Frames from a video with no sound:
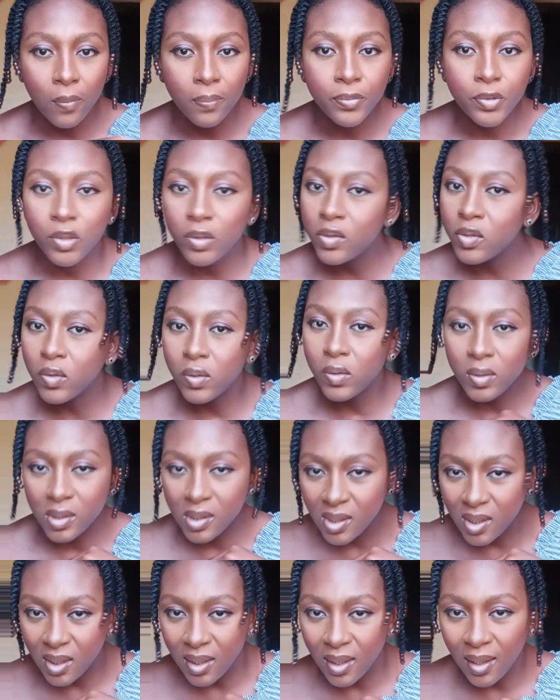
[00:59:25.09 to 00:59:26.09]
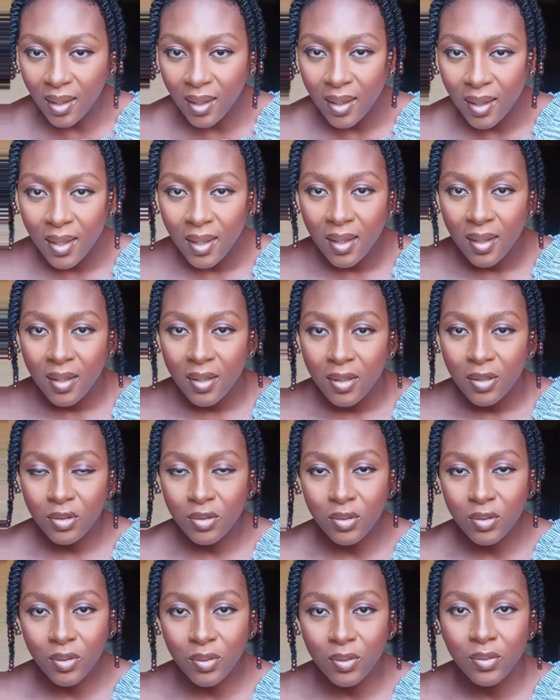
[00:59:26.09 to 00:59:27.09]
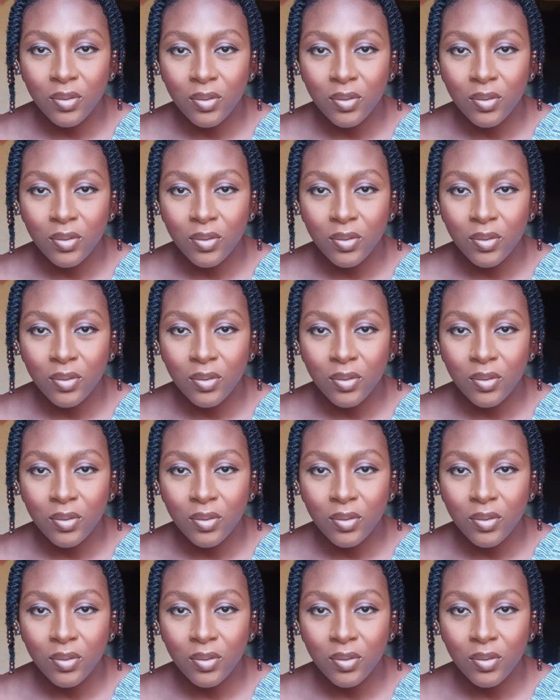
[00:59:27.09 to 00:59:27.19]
just concealer, you know.